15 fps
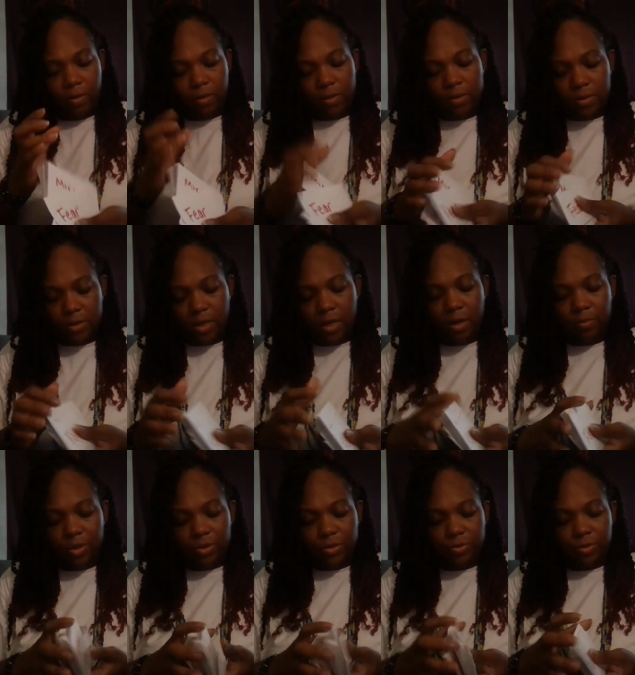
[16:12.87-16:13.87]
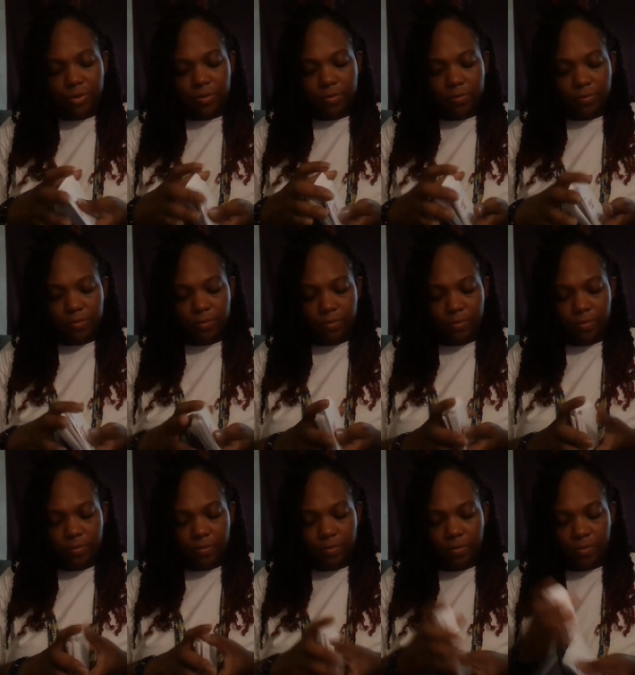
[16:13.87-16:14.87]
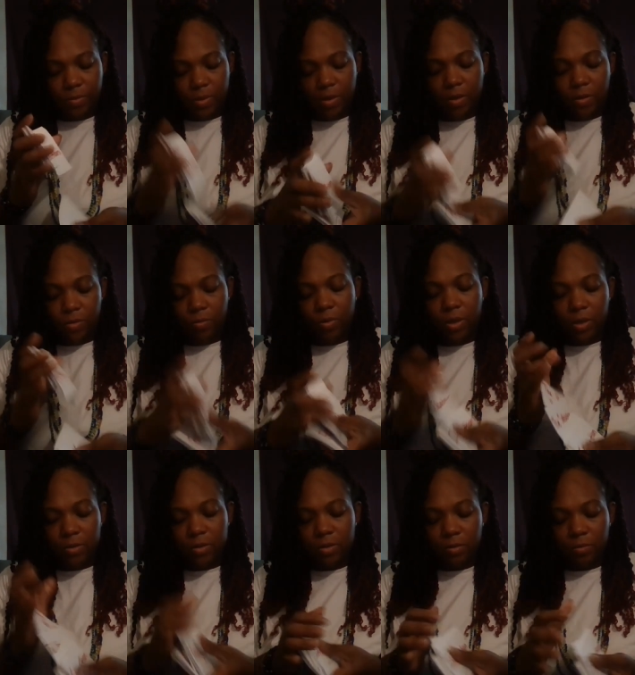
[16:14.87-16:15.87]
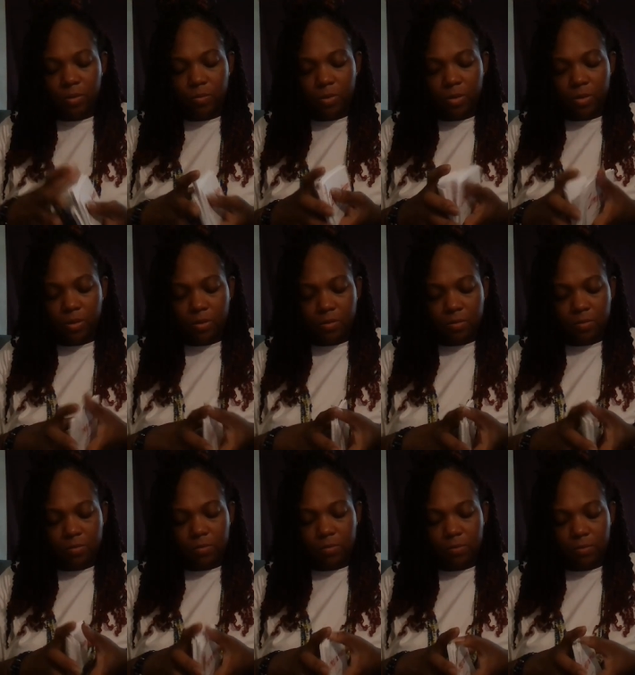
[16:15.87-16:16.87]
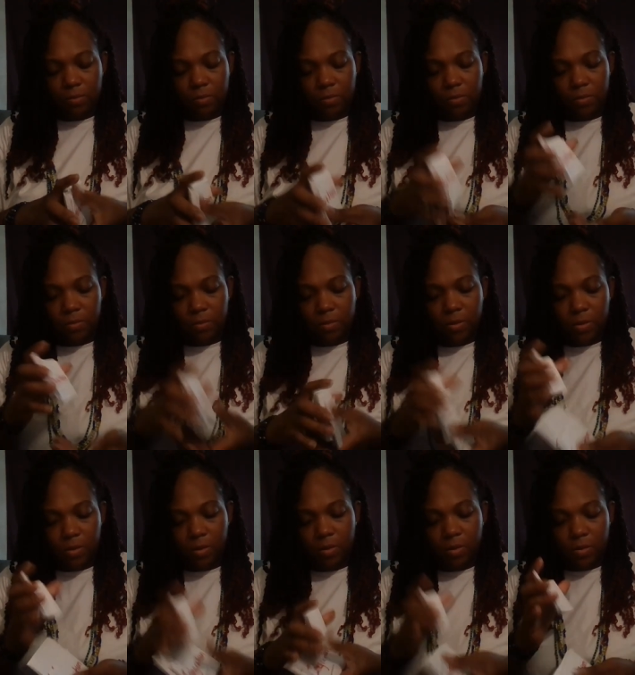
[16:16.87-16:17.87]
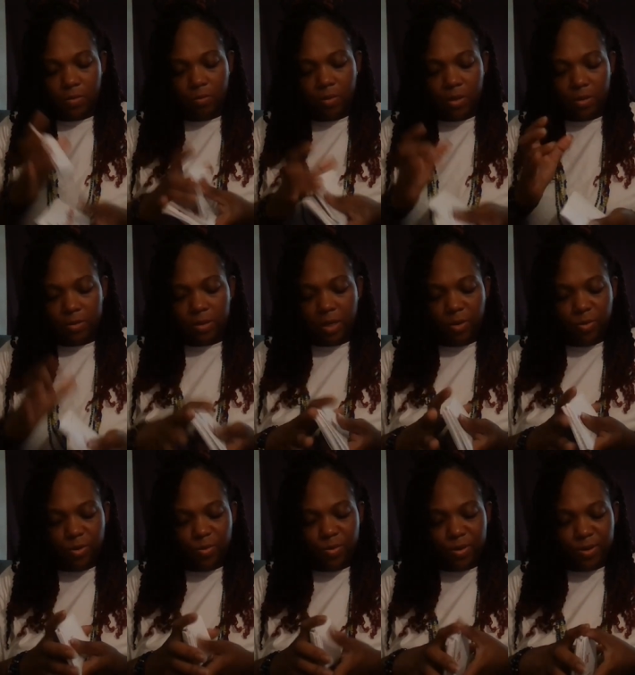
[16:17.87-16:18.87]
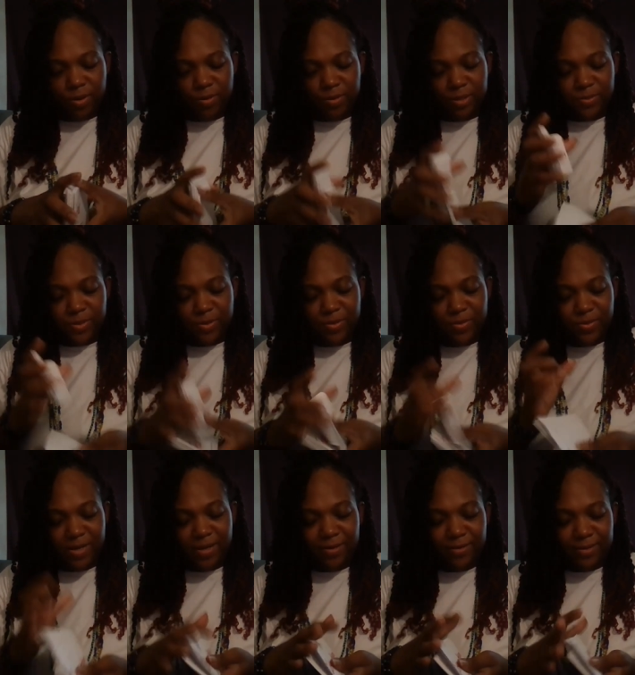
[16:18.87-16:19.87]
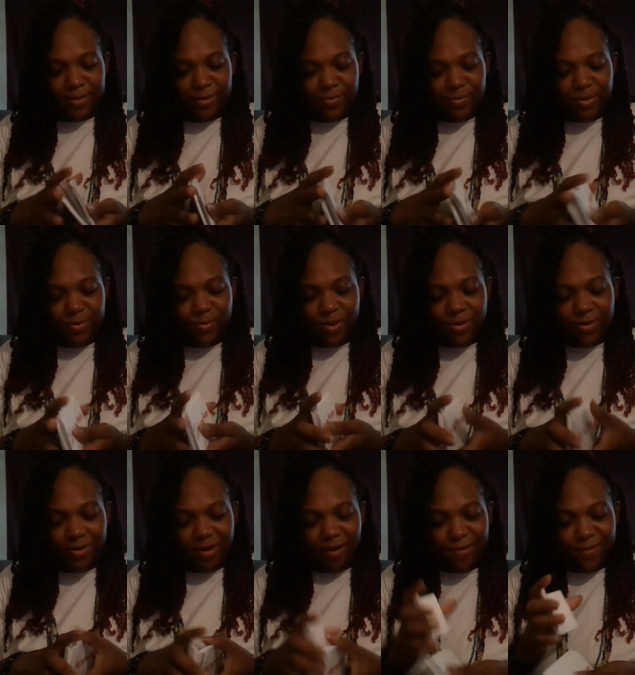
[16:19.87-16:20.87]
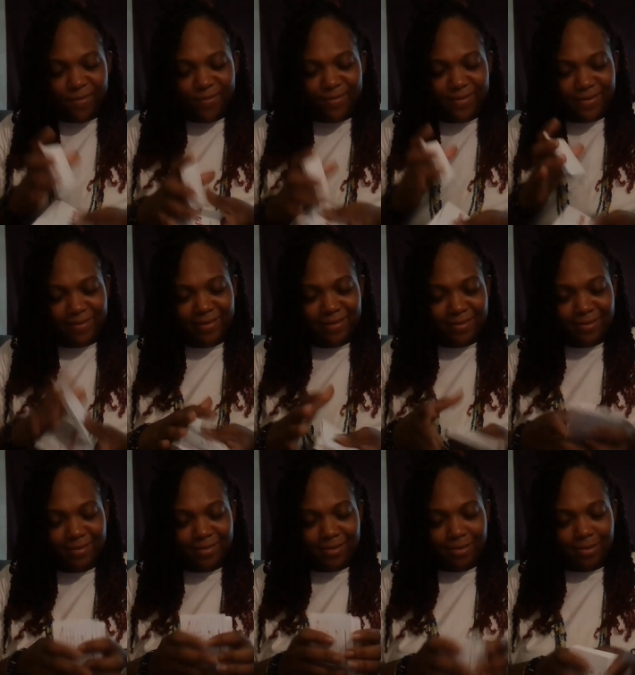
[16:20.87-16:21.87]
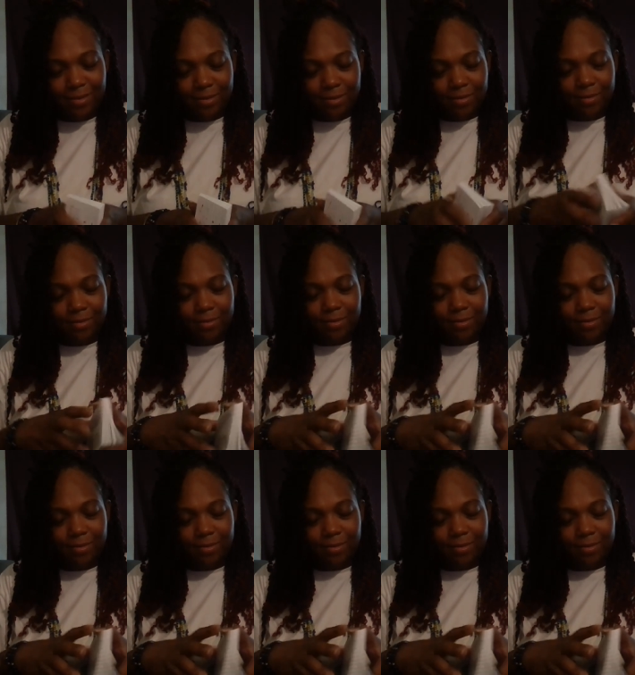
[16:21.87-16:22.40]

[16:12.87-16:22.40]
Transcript: It's time to dream. What else could we work on? What else can we work on, Spirit? What else can we work on? This is good.